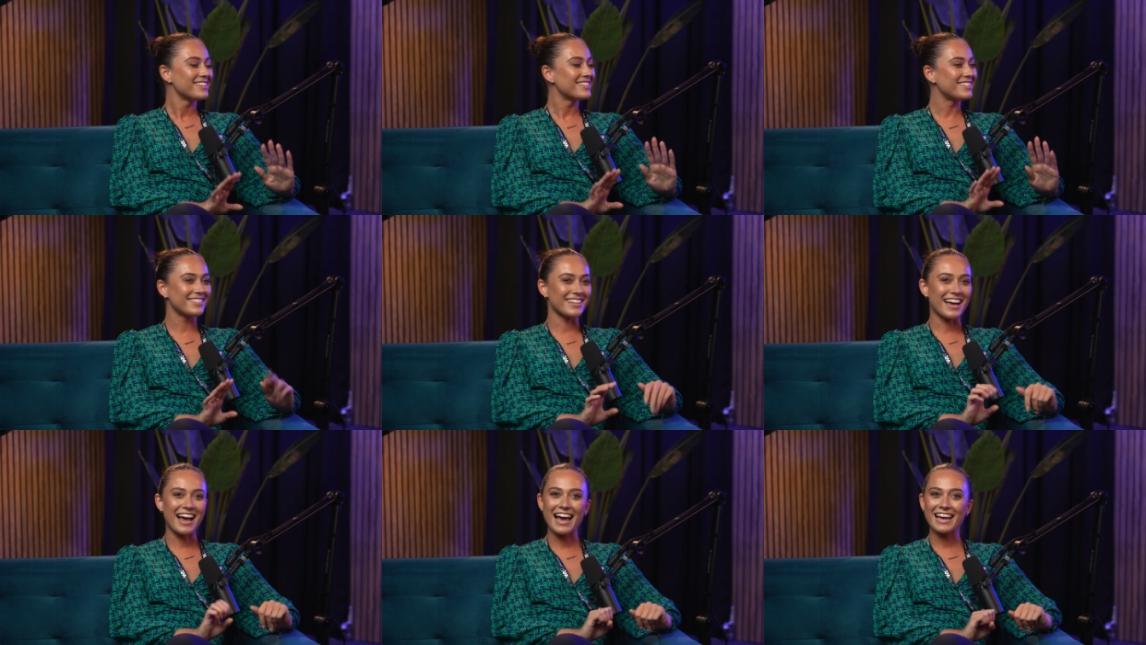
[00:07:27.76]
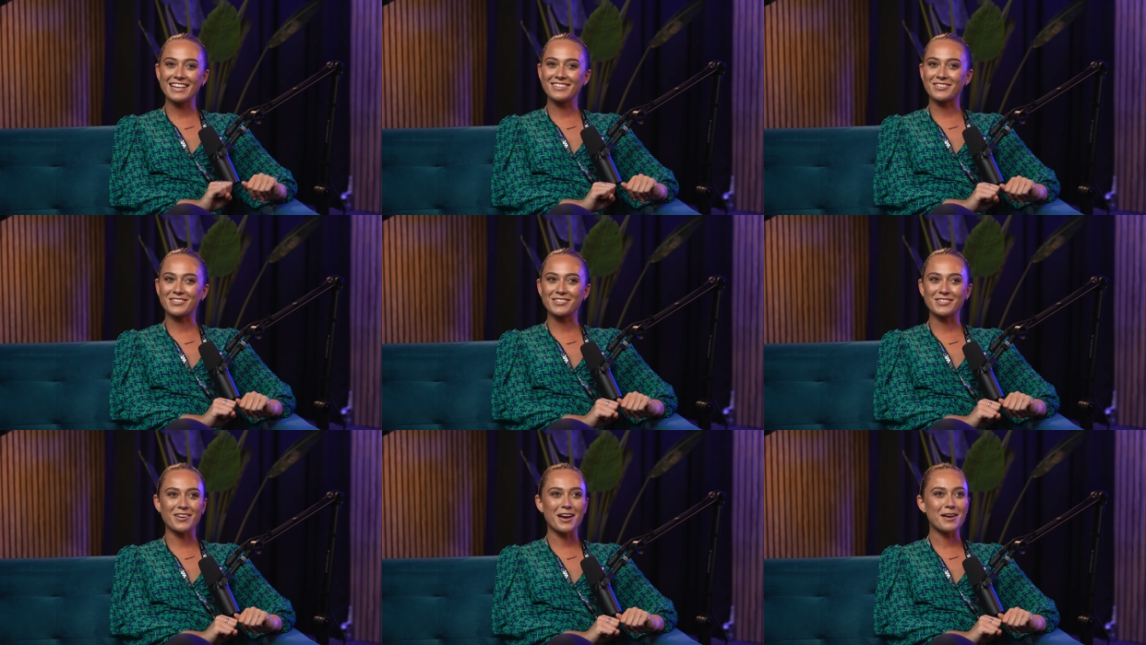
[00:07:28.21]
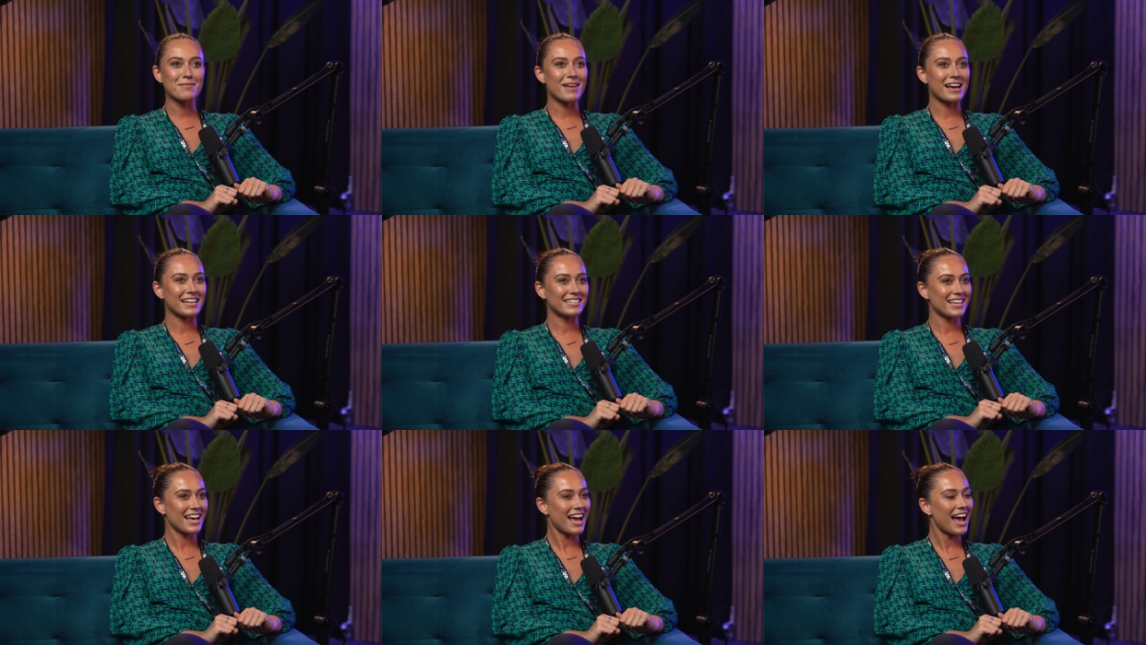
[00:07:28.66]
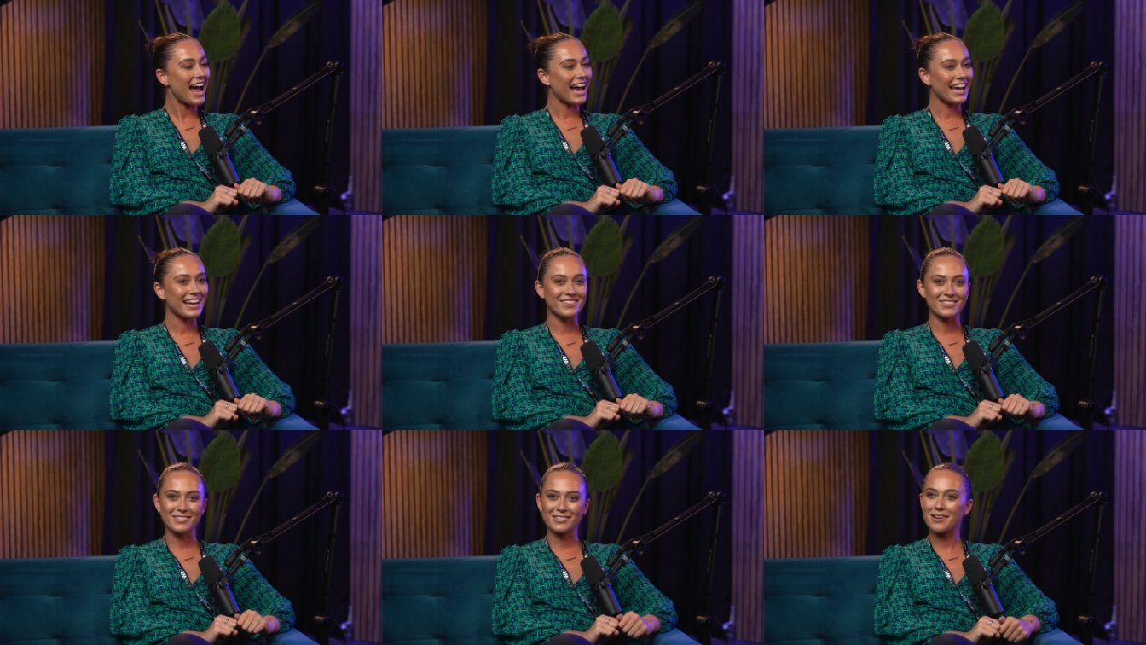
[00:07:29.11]
Size does not matter.
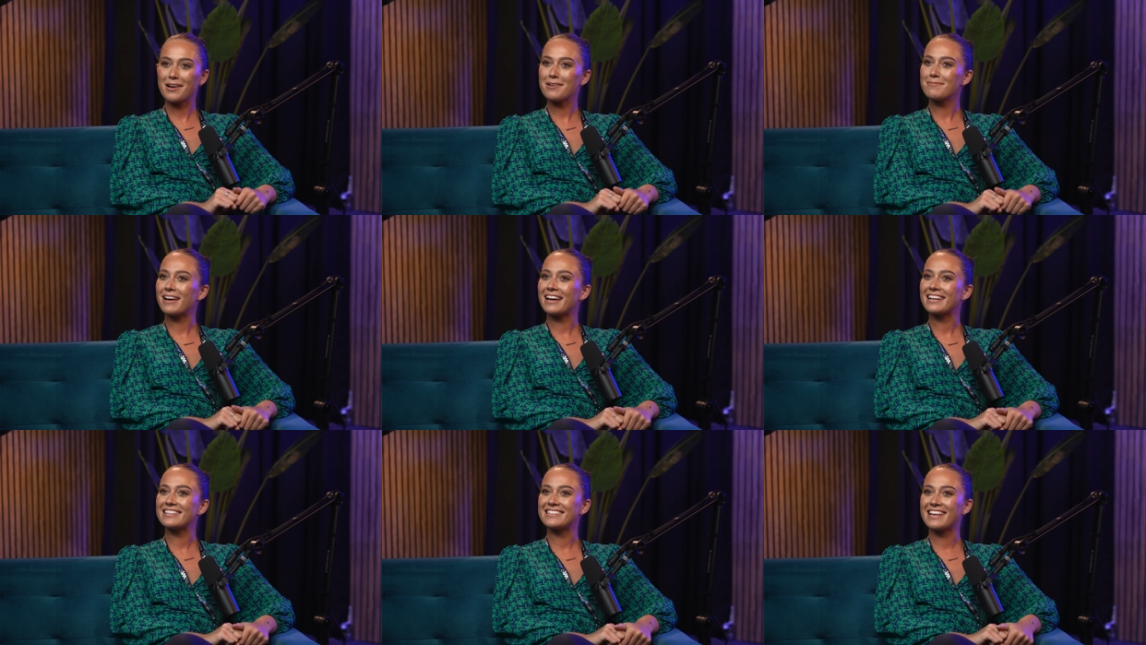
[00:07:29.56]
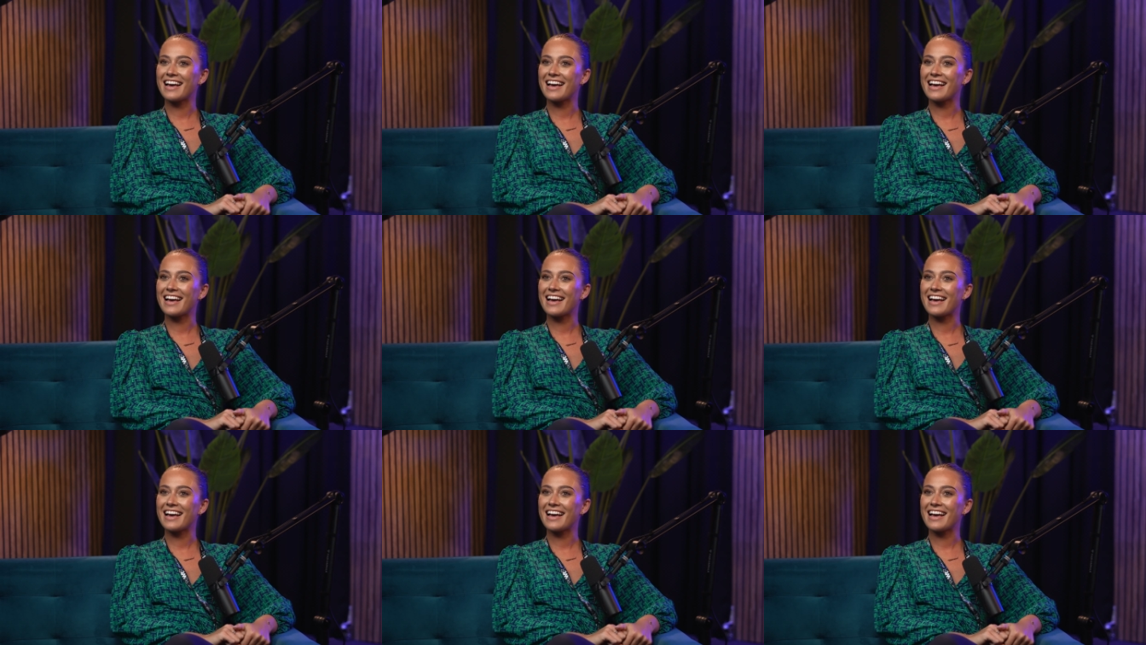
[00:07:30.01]
Height does not matter.